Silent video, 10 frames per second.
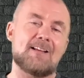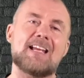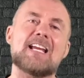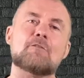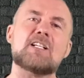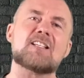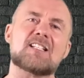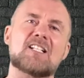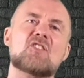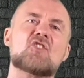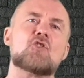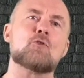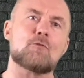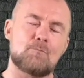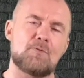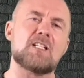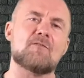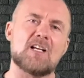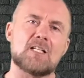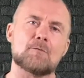areas that should be
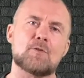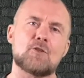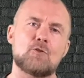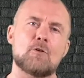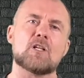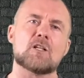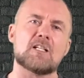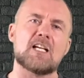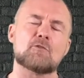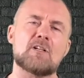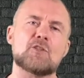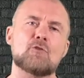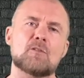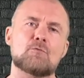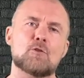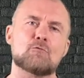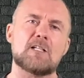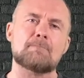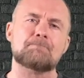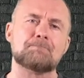developed during a graduate
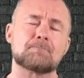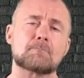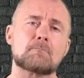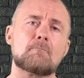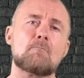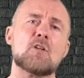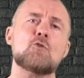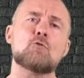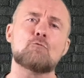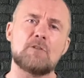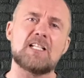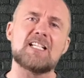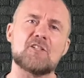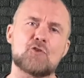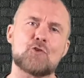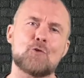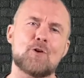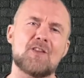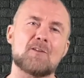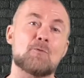program, you really ensure
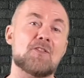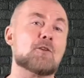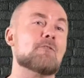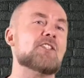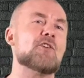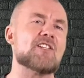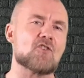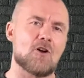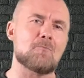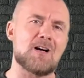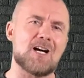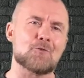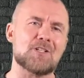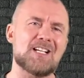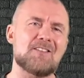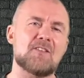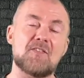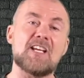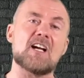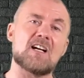that when the graduates come out, that
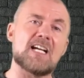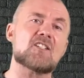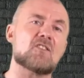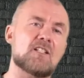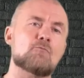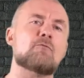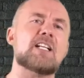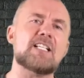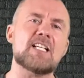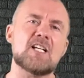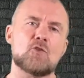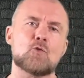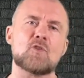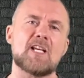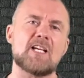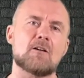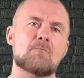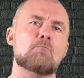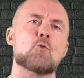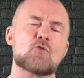they are actually ready to take up
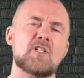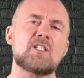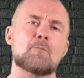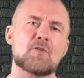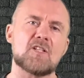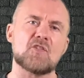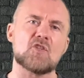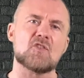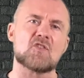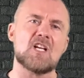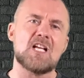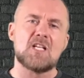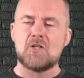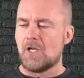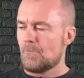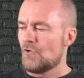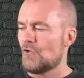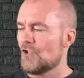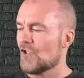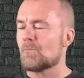more senior positions, not
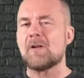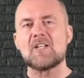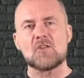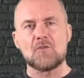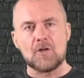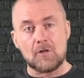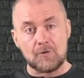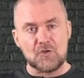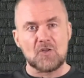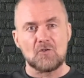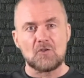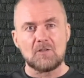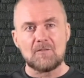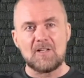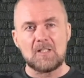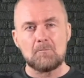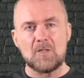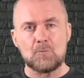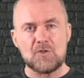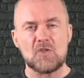just based on their horizontal development,
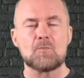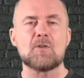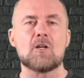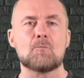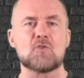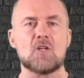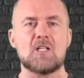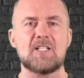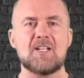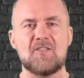which has become solid and